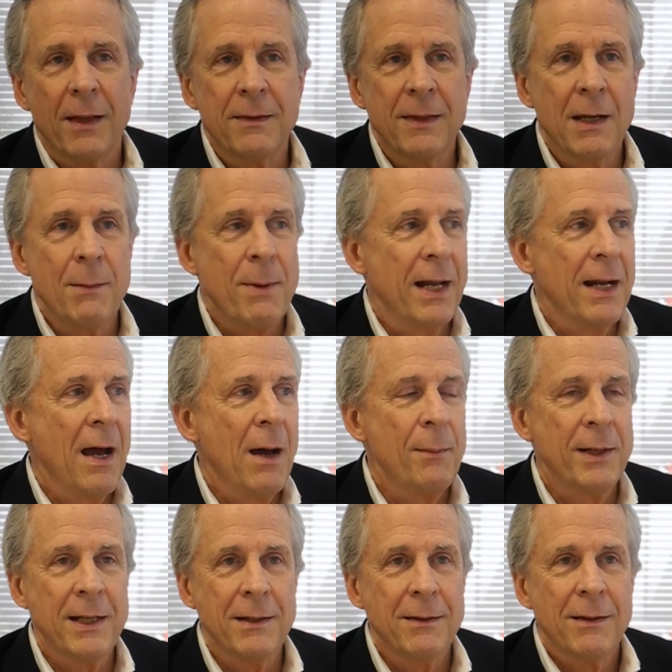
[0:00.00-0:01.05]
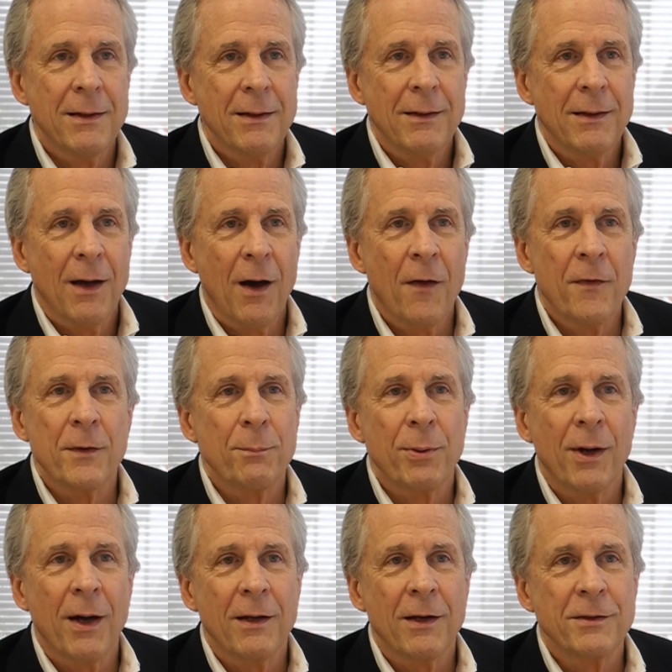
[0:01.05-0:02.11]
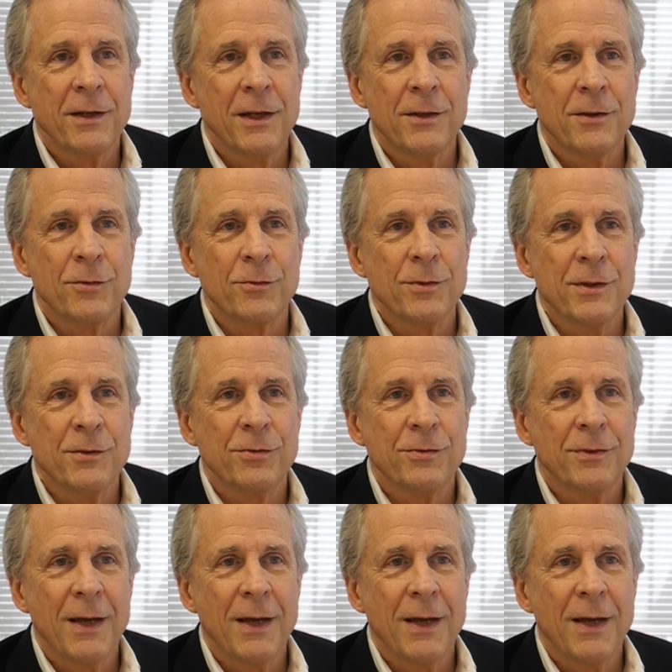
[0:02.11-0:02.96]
think about how many other product industries